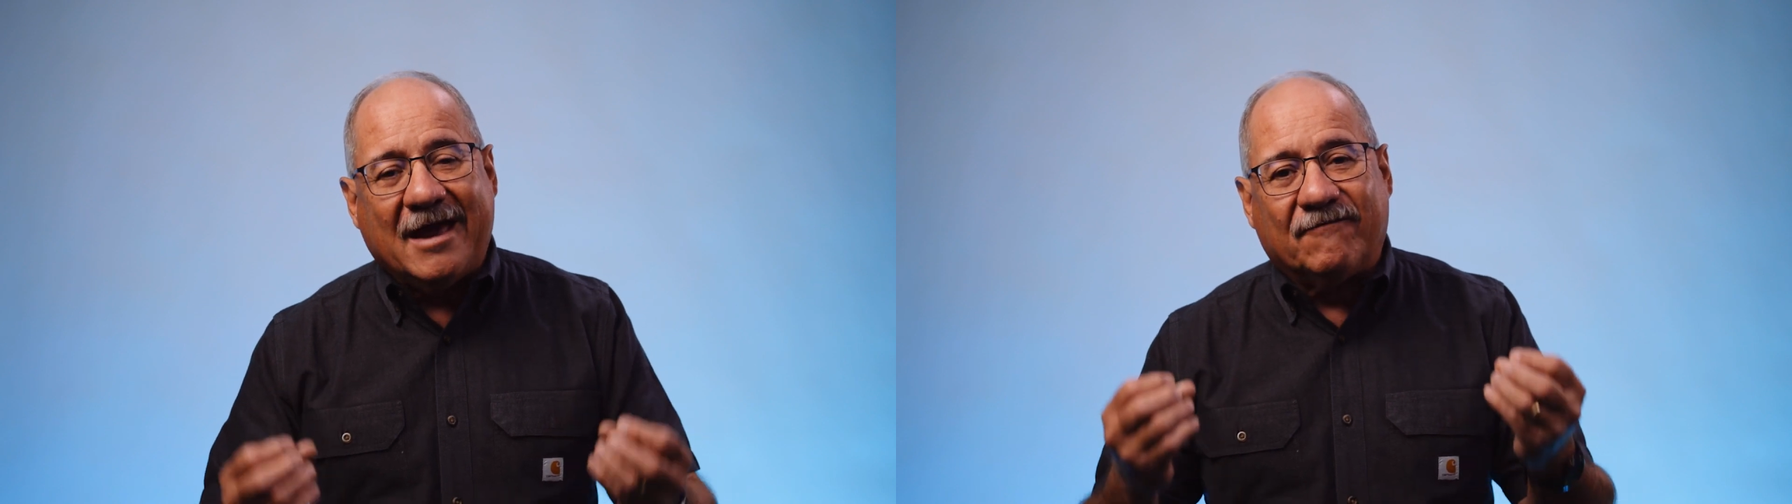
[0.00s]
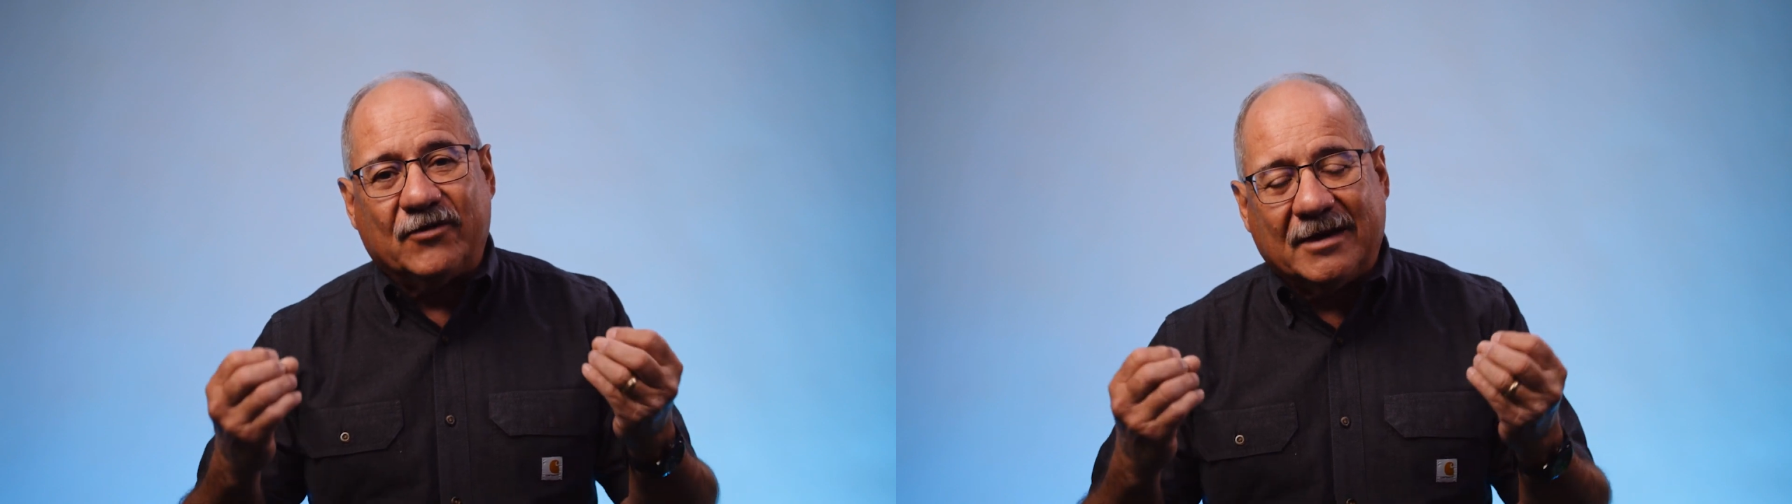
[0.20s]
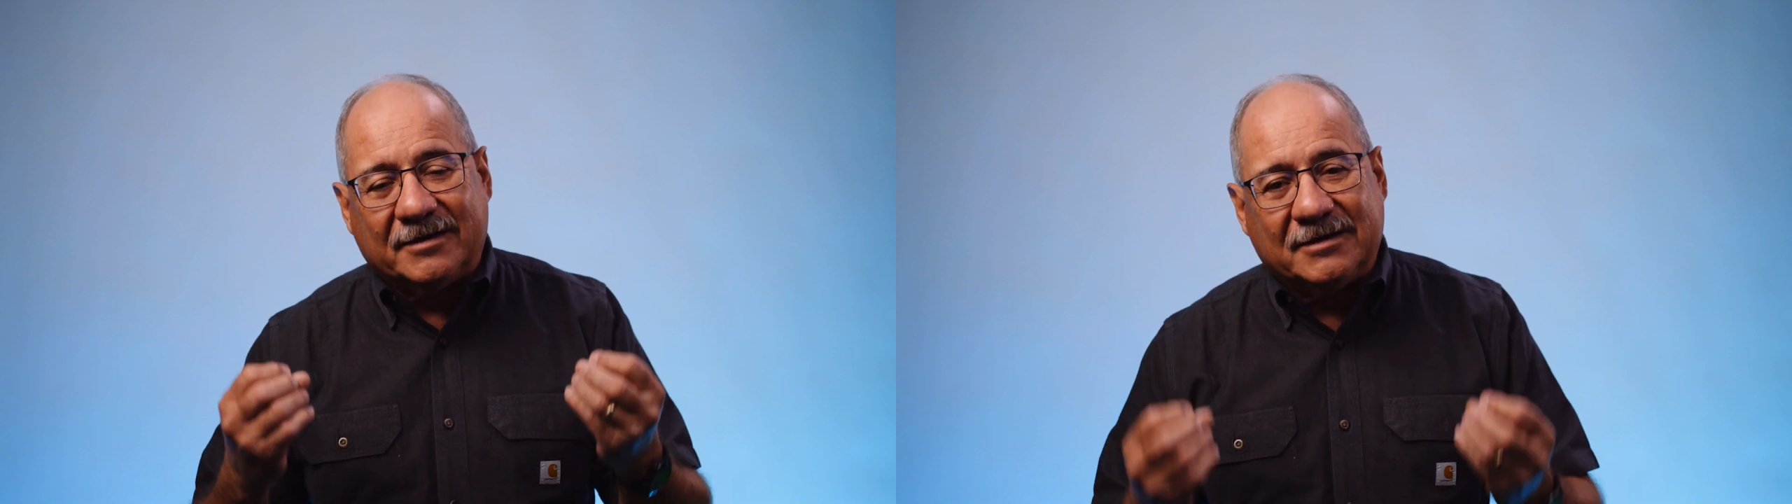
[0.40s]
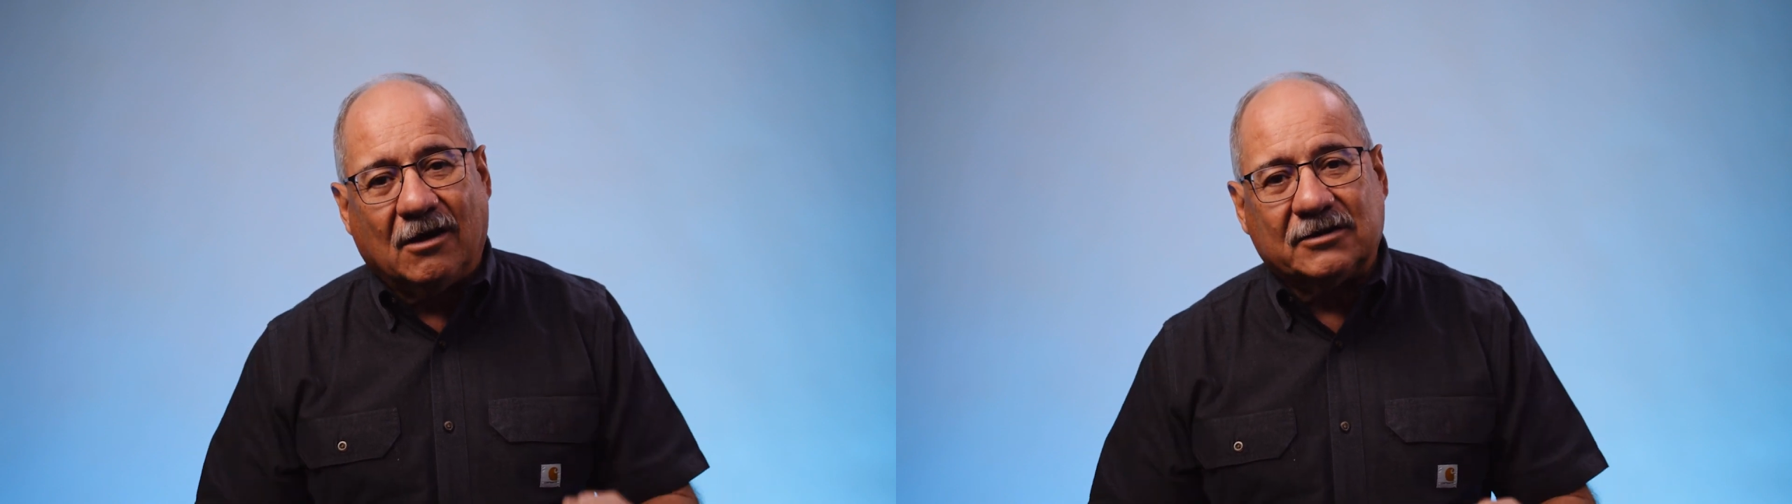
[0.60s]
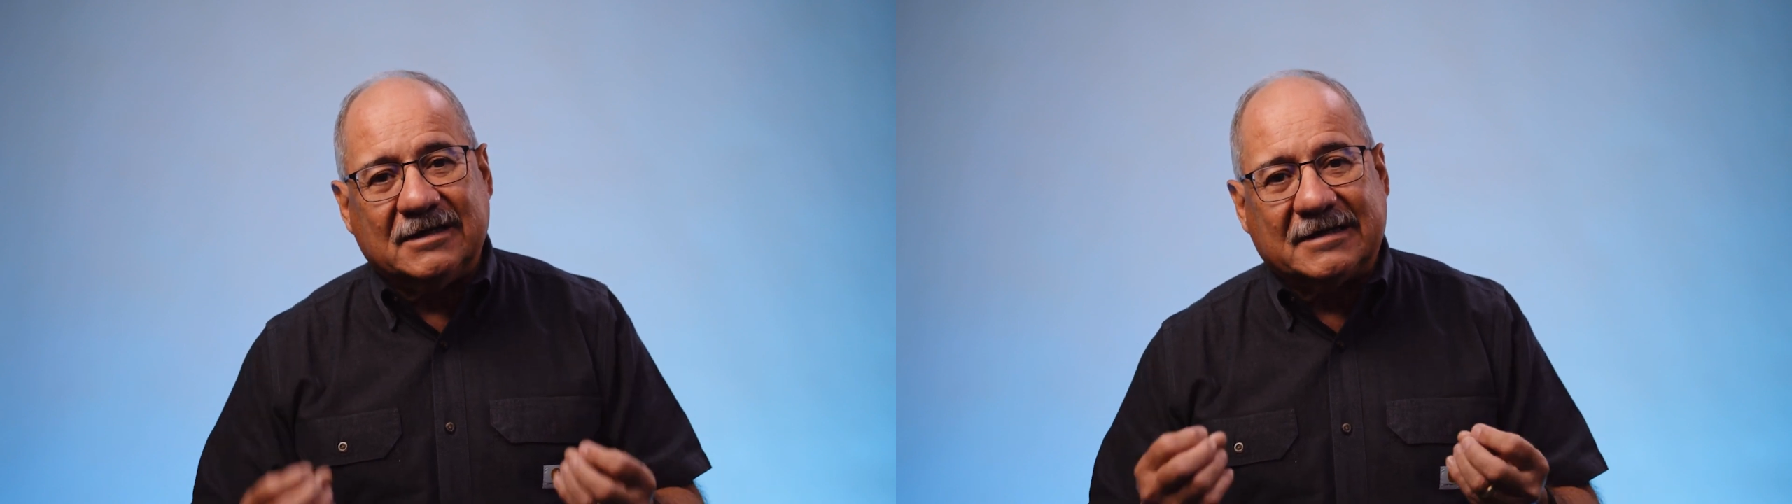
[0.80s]
every
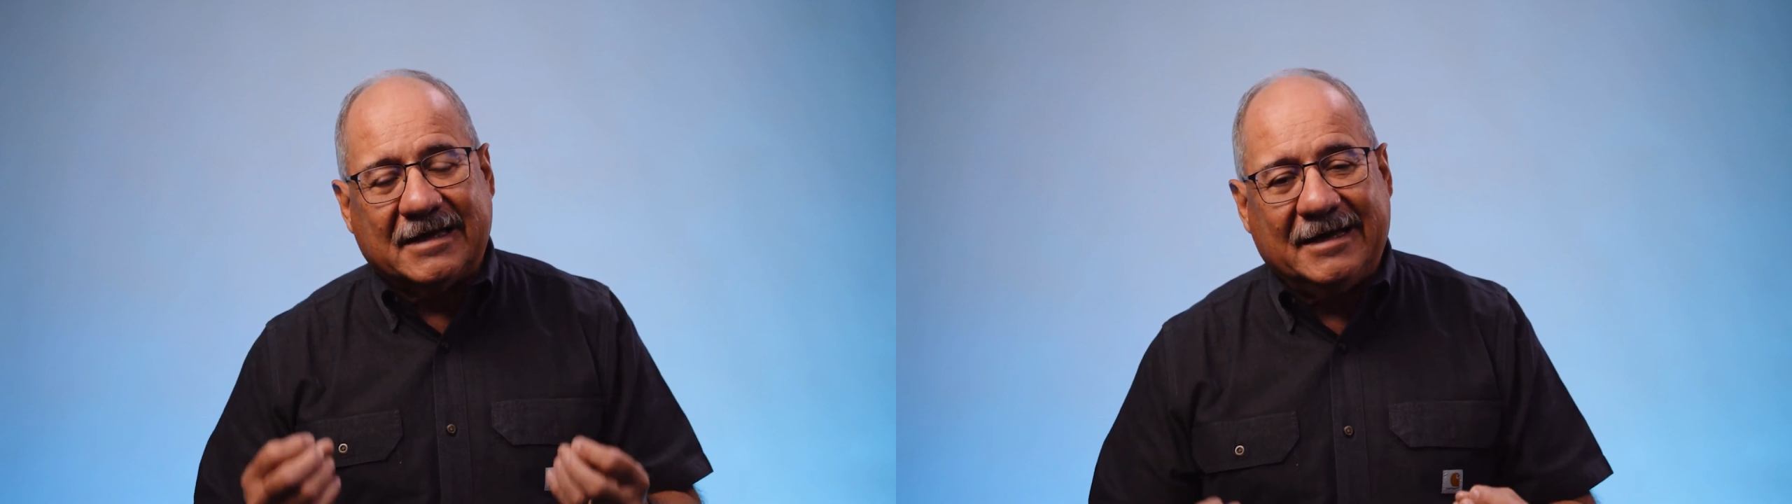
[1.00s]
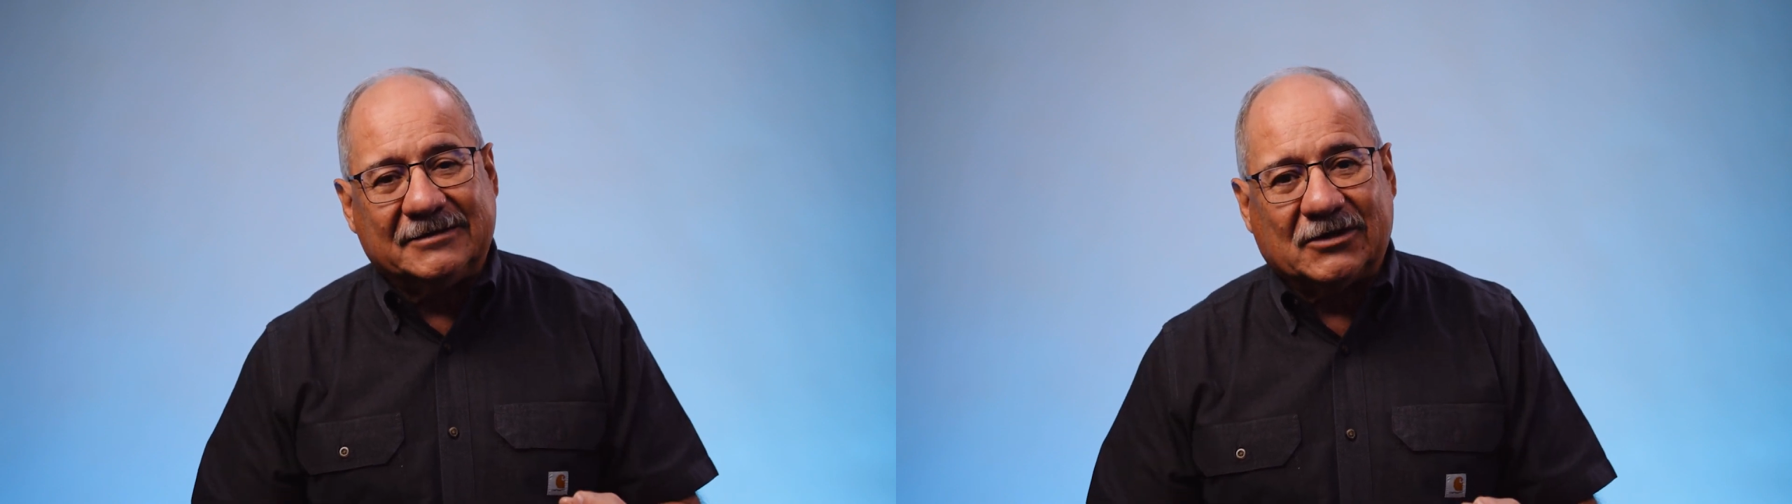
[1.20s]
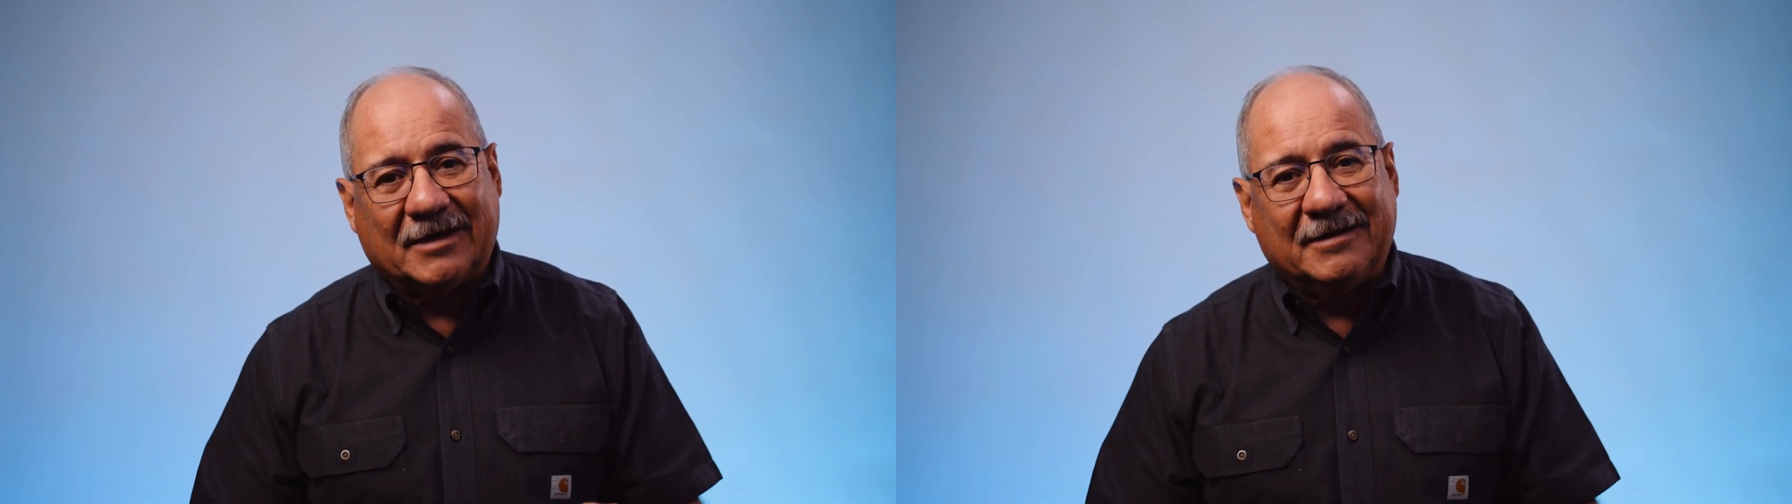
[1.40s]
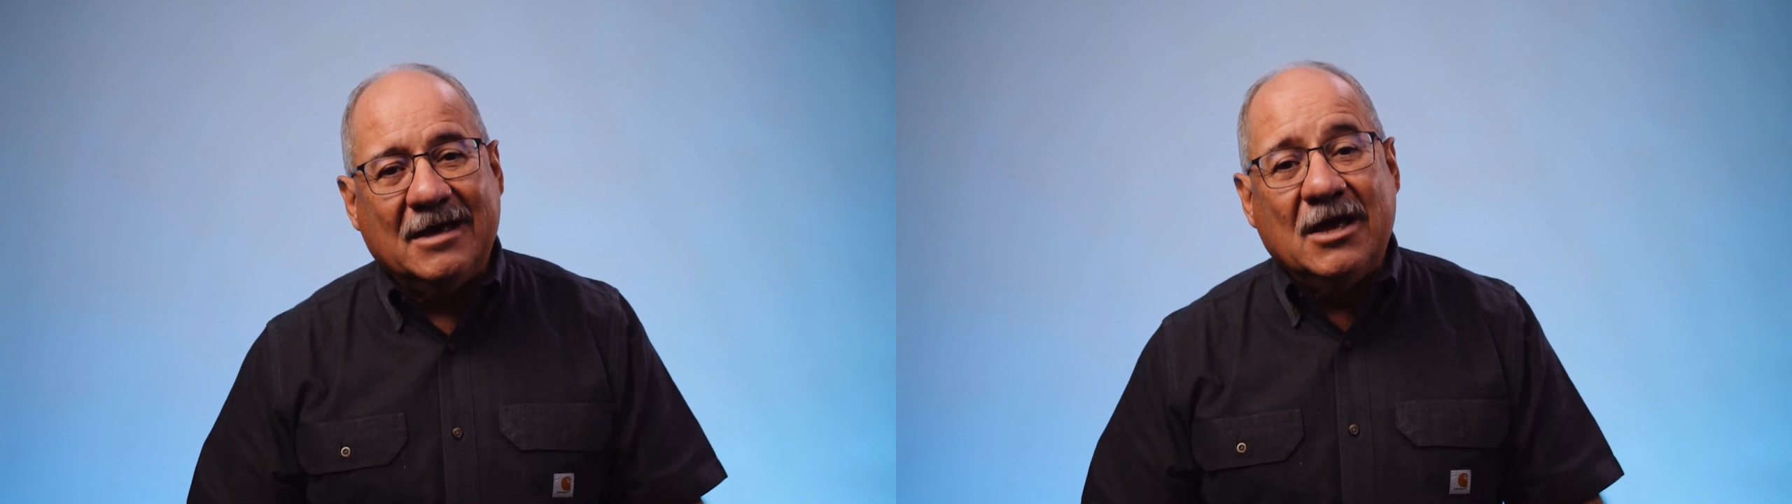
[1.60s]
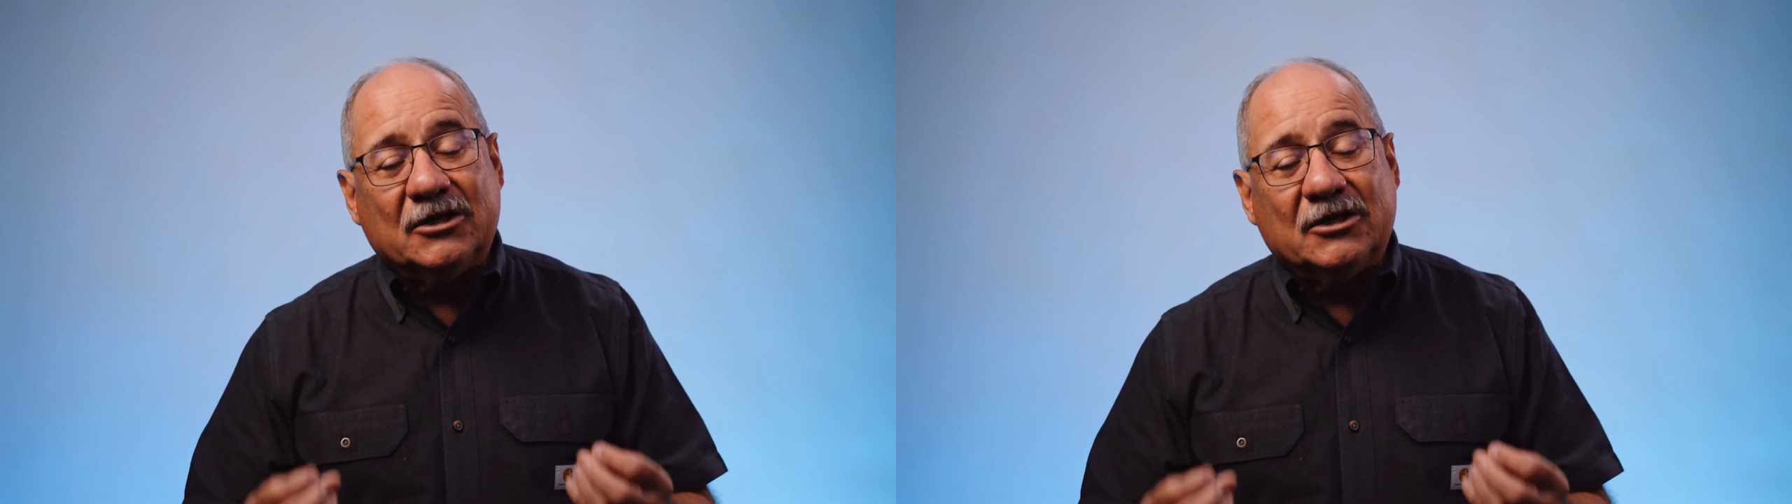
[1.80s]
adult at Kingsland